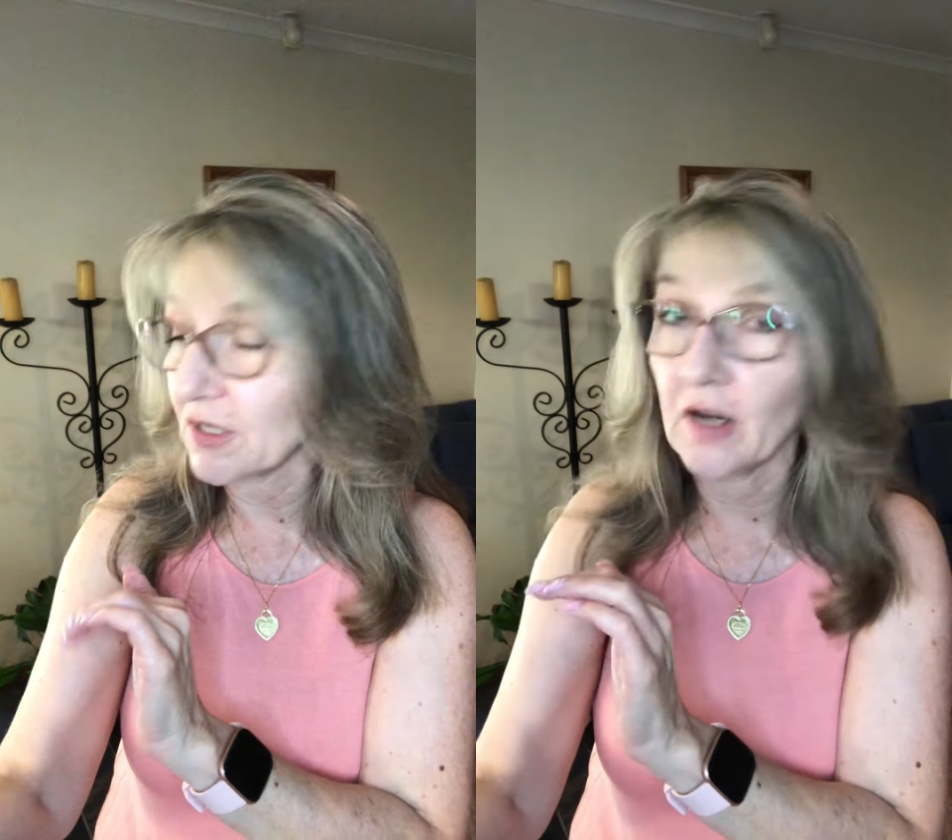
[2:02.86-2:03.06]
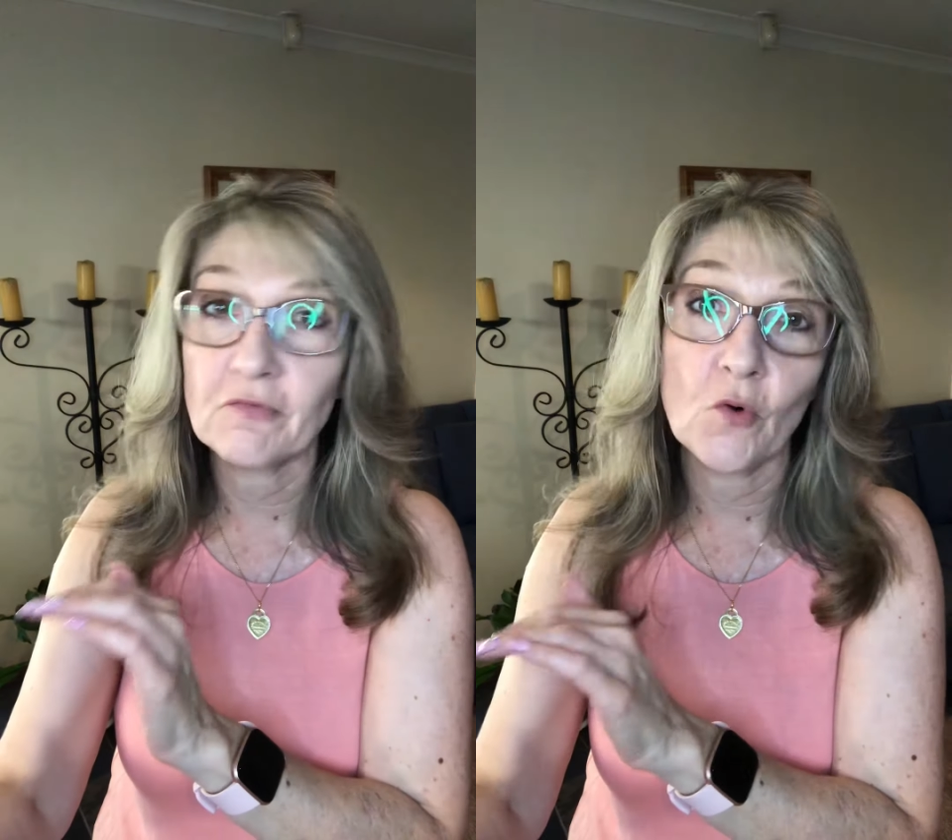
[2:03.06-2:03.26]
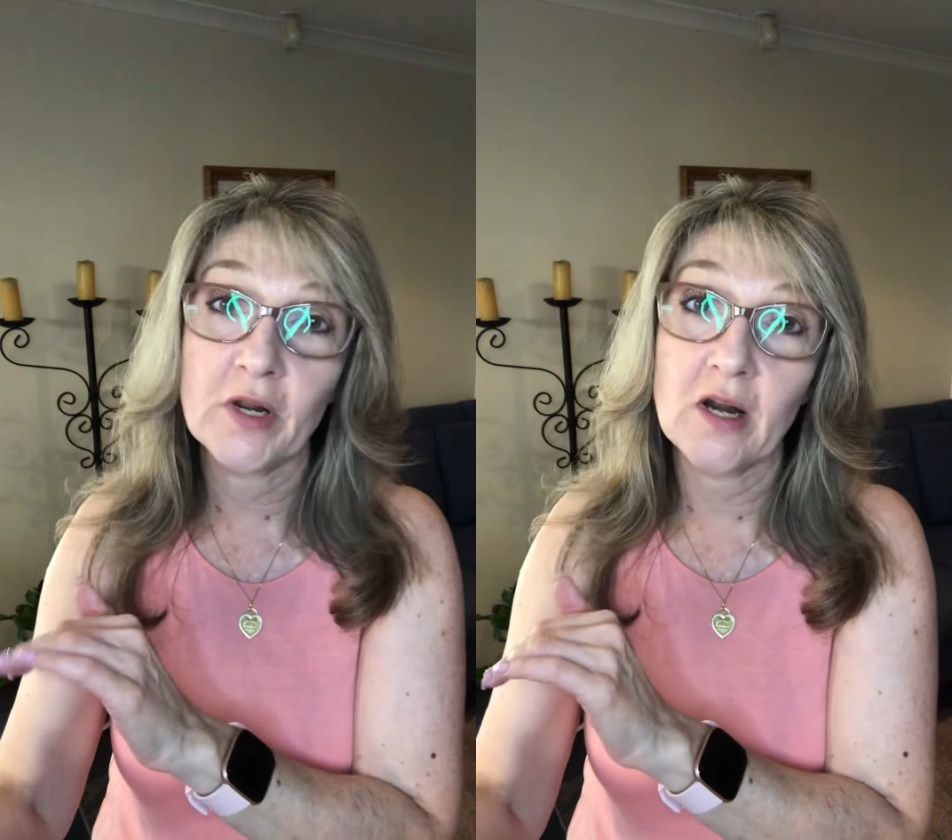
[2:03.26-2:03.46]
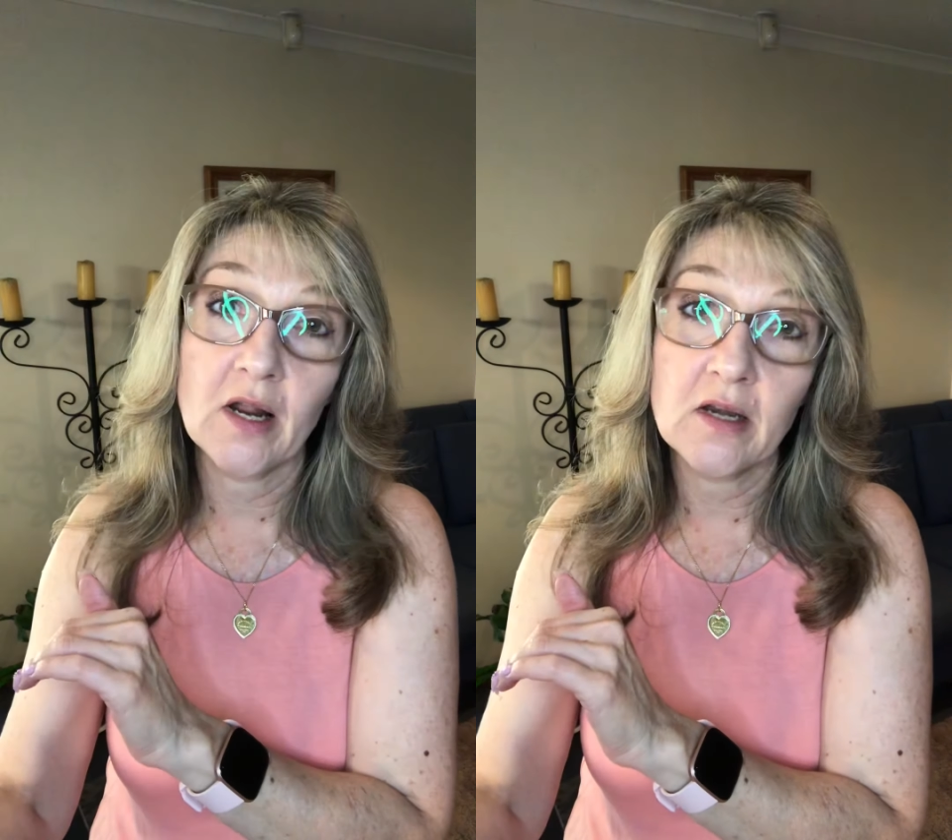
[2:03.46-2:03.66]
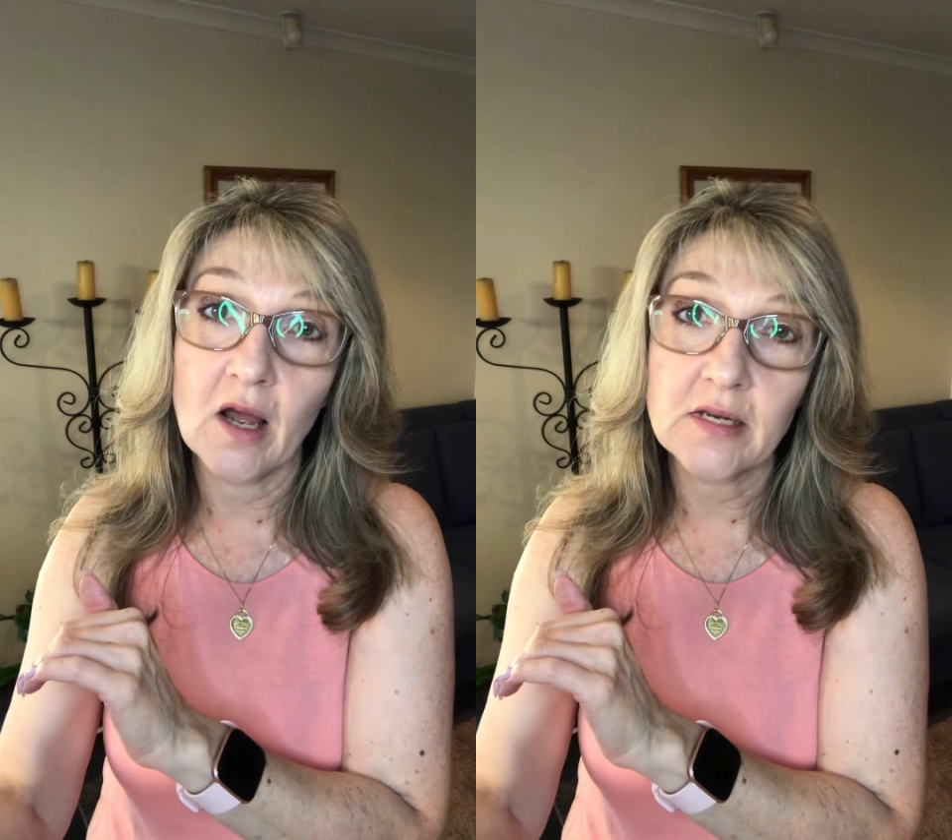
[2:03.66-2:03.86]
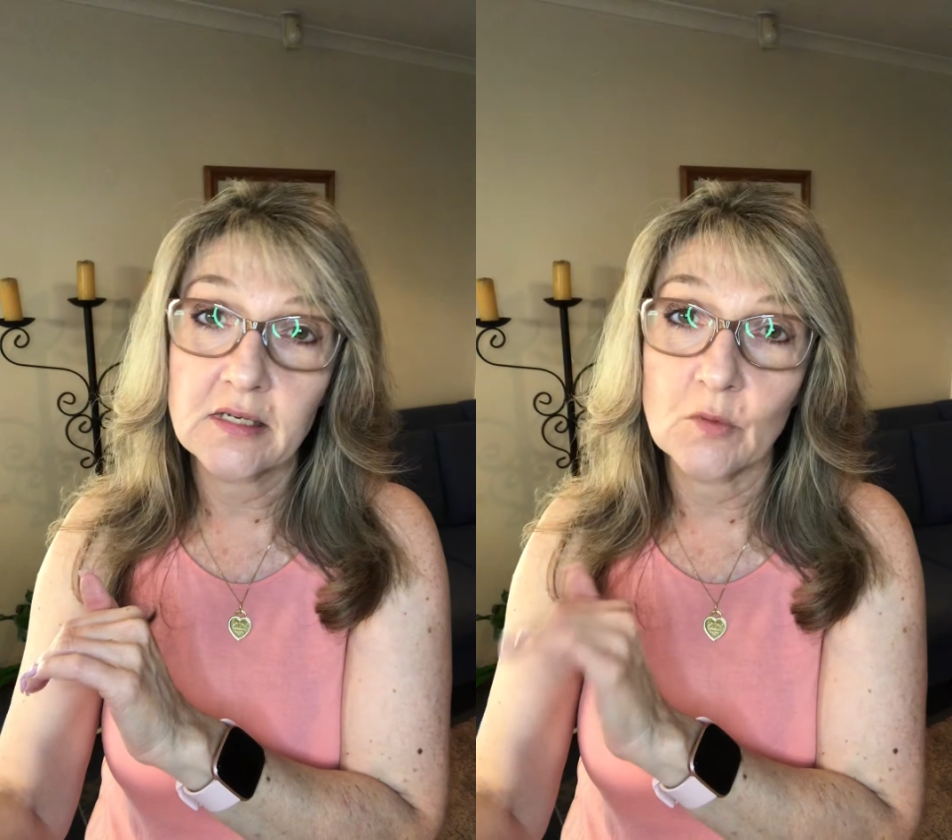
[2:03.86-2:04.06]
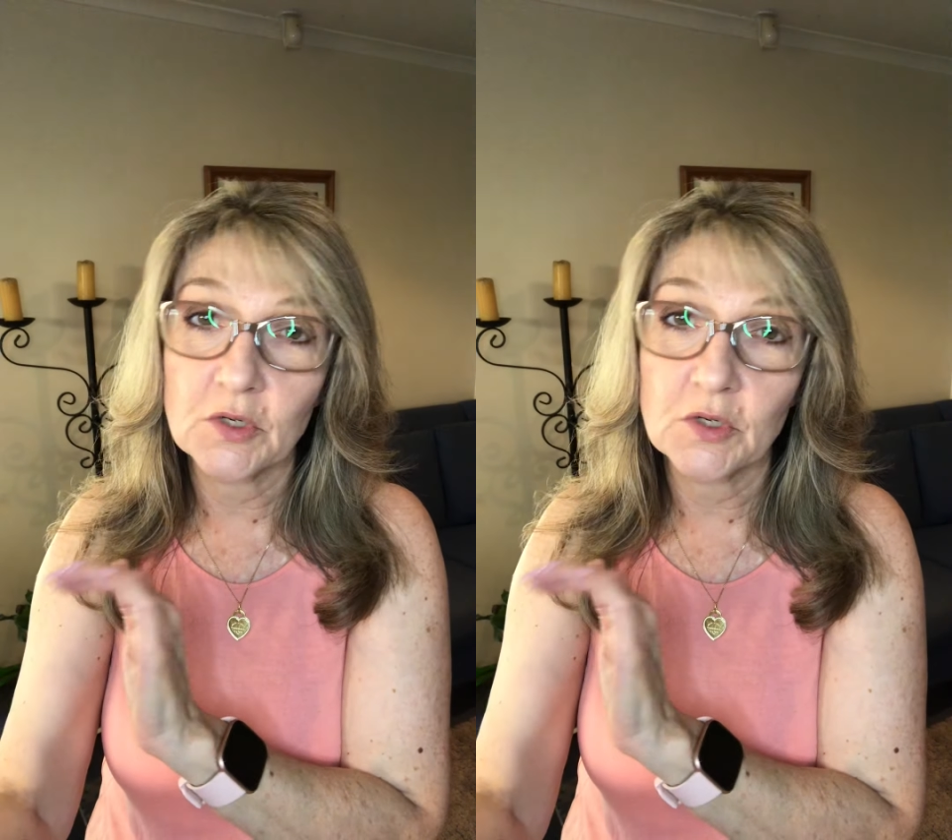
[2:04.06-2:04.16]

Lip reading: only $49.90,